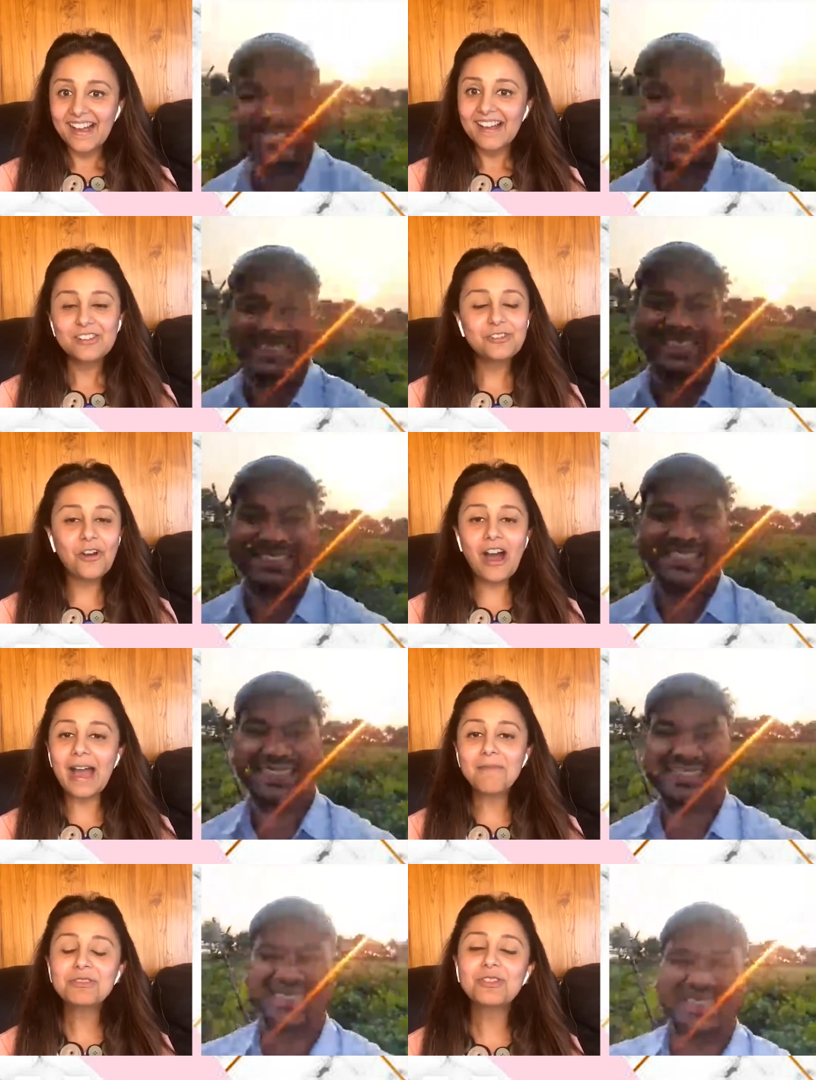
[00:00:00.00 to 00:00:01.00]
Speaker 1: You know,
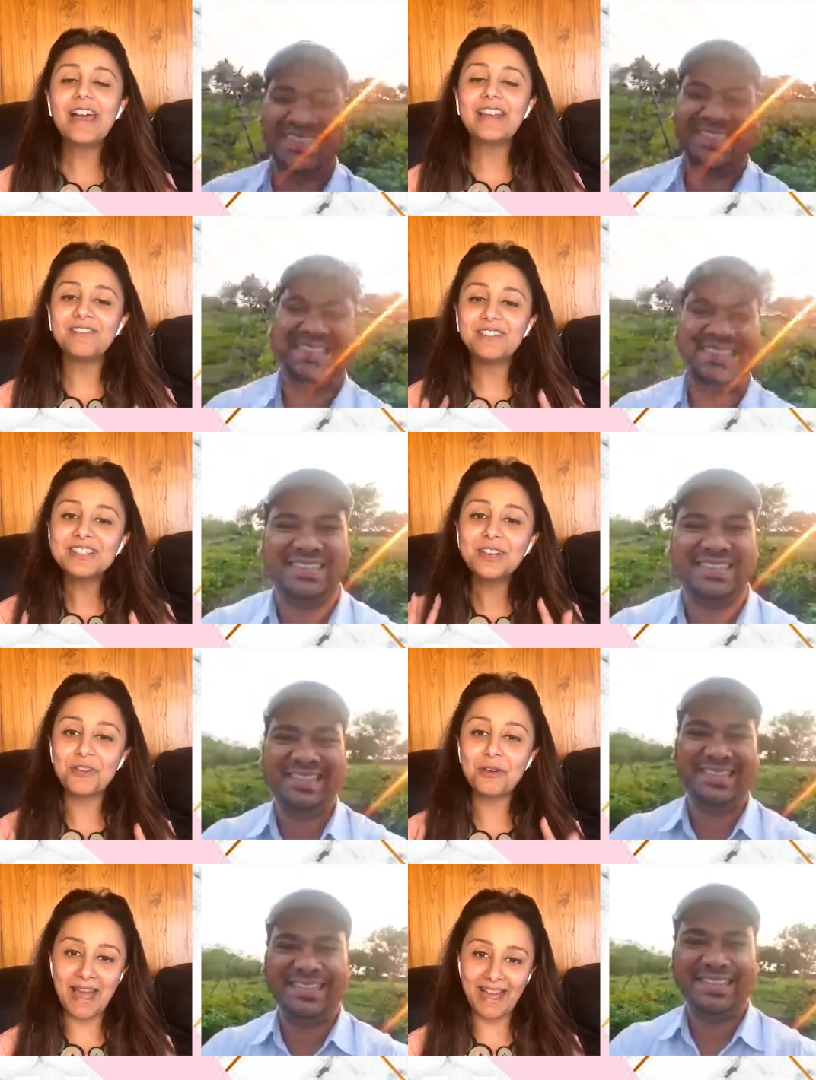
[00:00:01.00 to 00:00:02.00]
I'm so envious of your
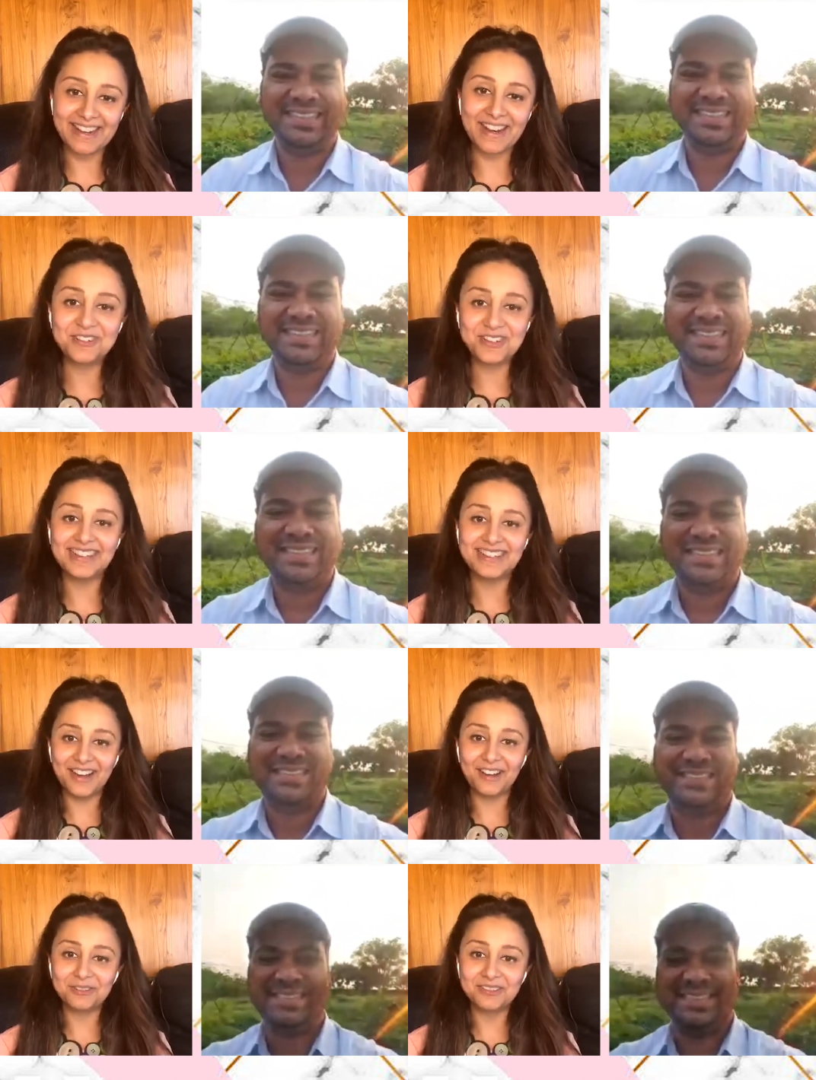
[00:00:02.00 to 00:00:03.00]
background right
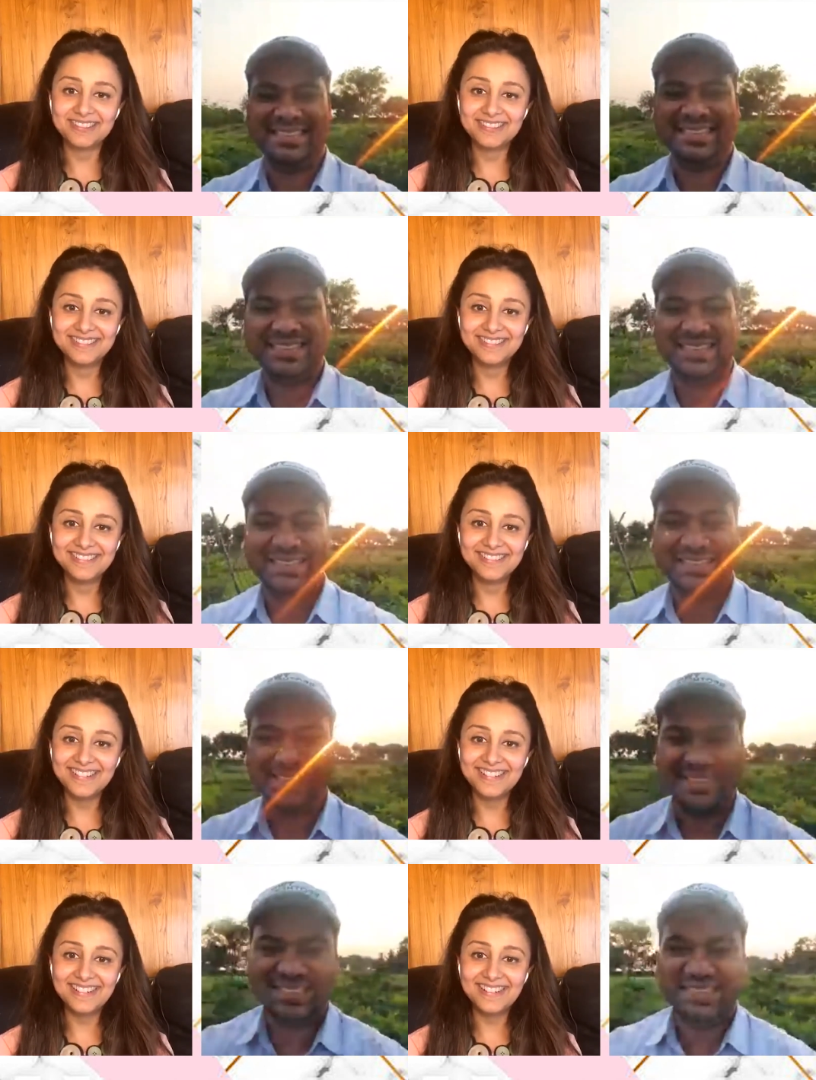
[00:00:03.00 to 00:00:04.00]
now.
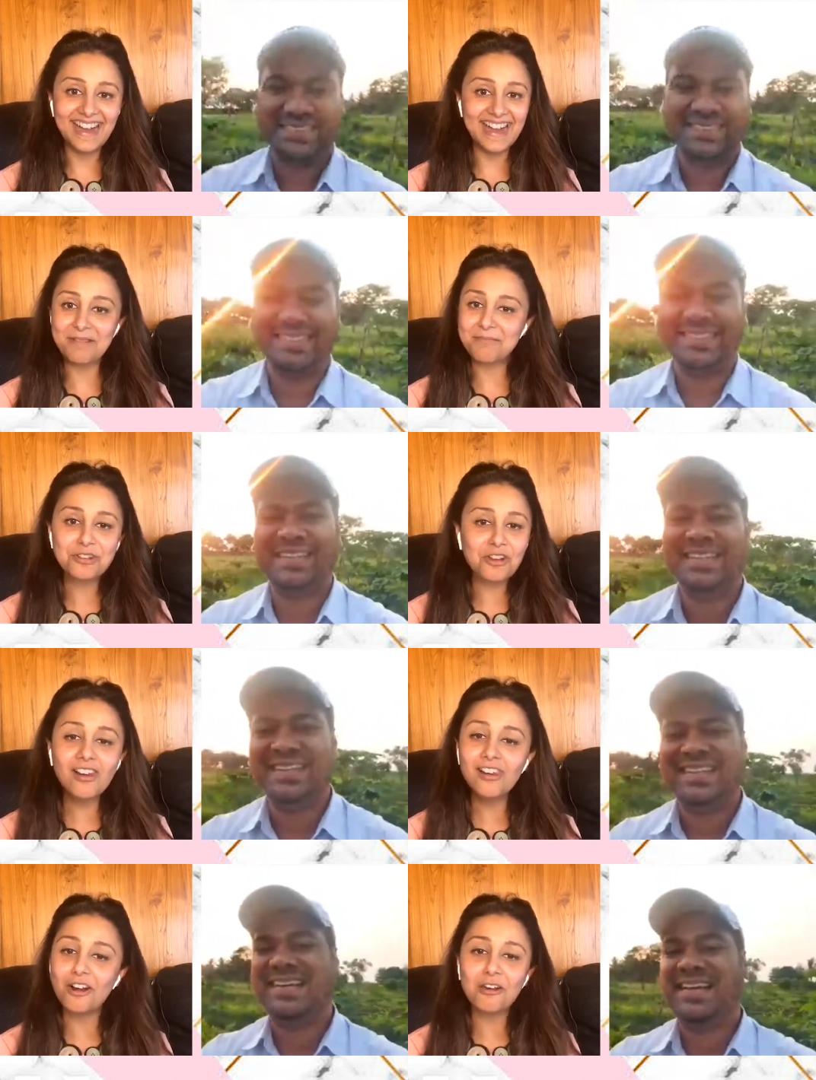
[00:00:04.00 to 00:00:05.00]
And I'm sure a
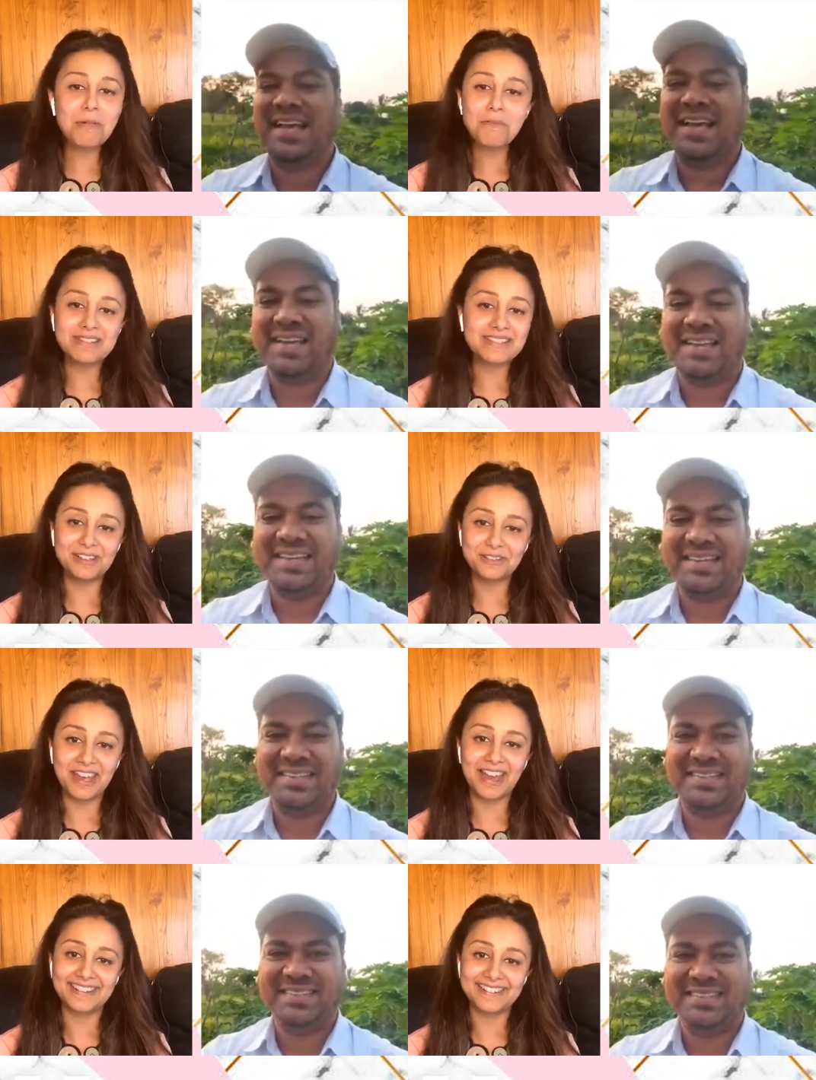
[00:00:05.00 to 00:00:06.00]
lot of people tell you
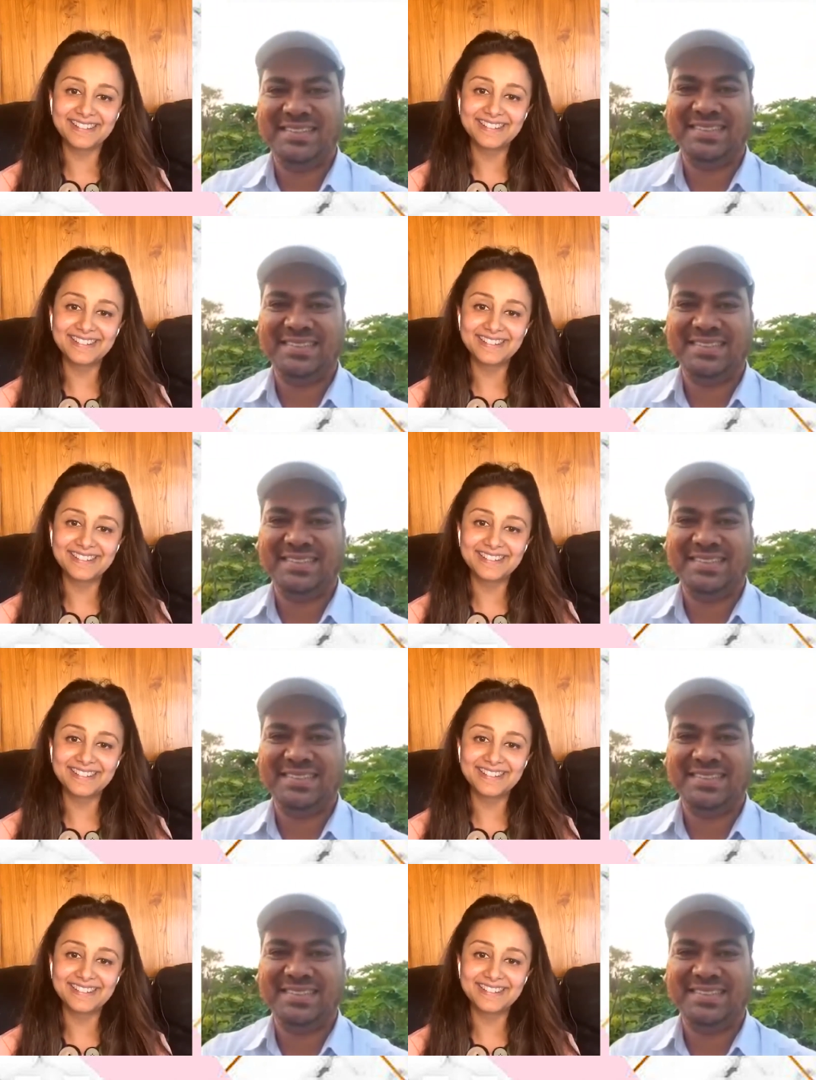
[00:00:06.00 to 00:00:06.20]
that.